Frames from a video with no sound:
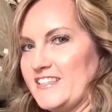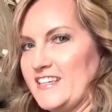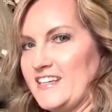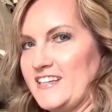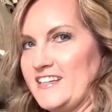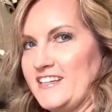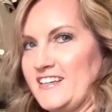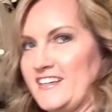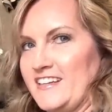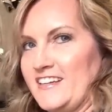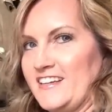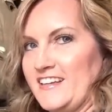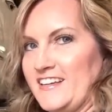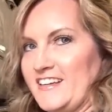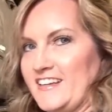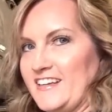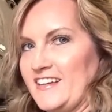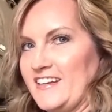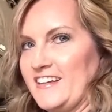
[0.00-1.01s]
You saw it
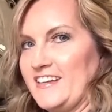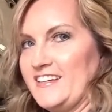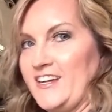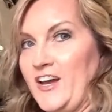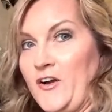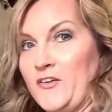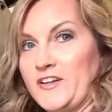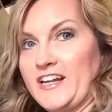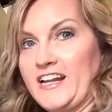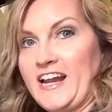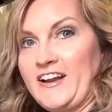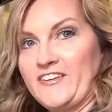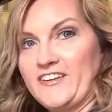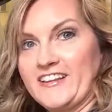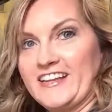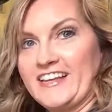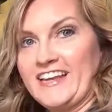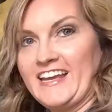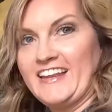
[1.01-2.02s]
in the thing. No, did I
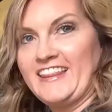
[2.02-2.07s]
really get